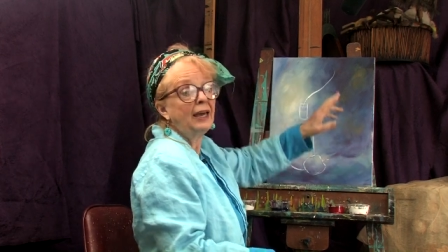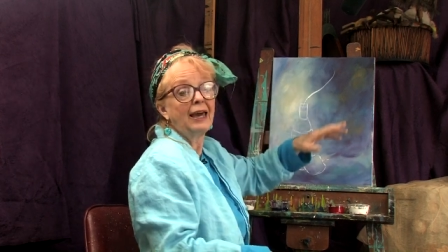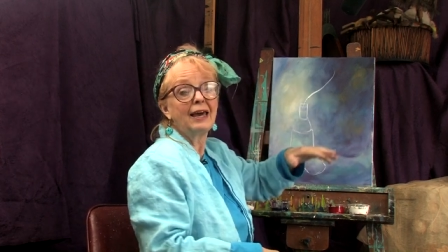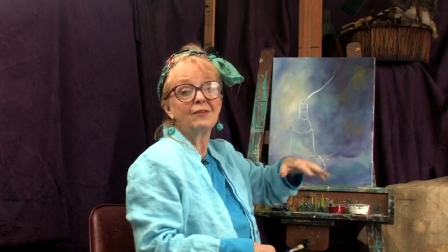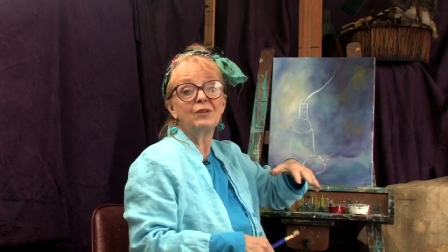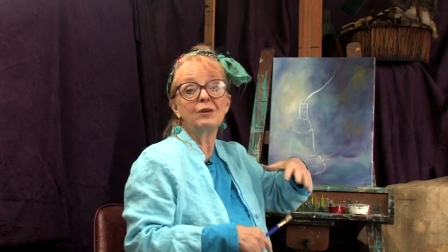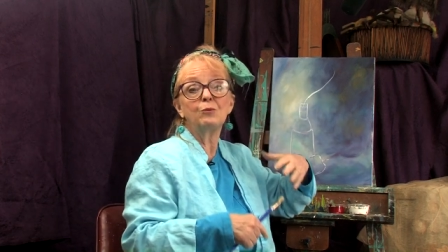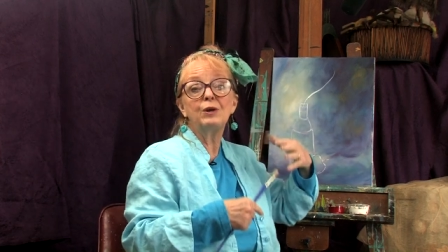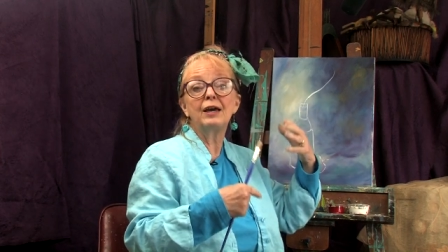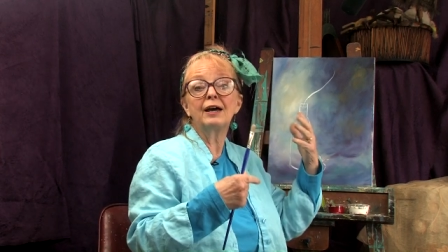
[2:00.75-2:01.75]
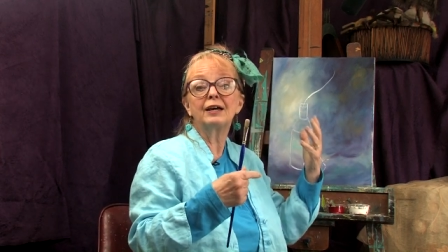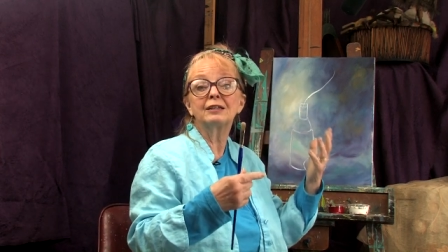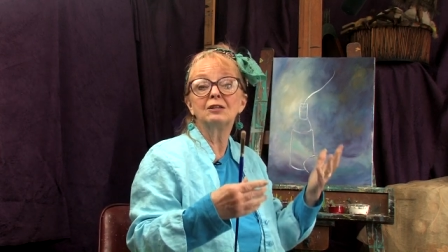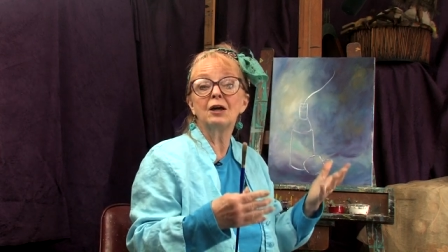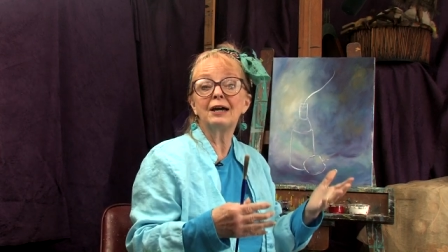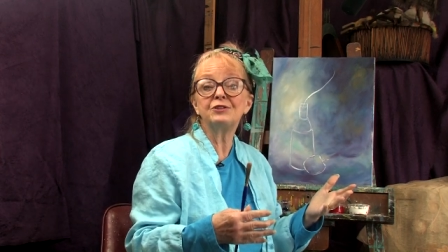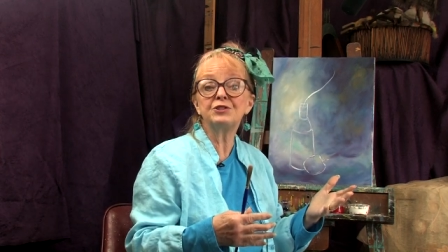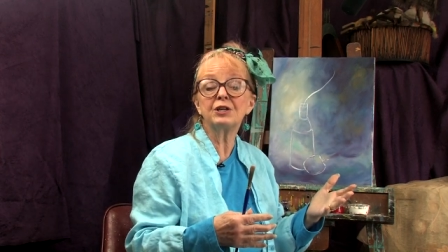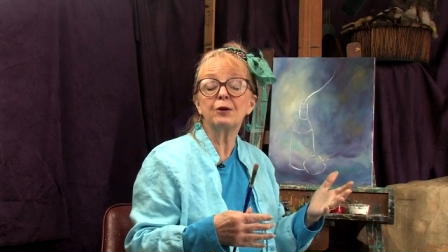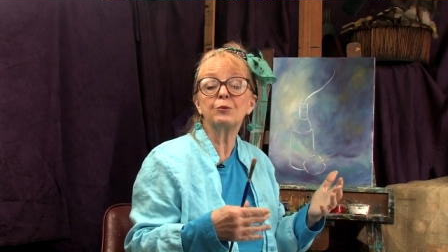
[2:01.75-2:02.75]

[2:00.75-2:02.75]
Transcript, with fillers: And then we add lights and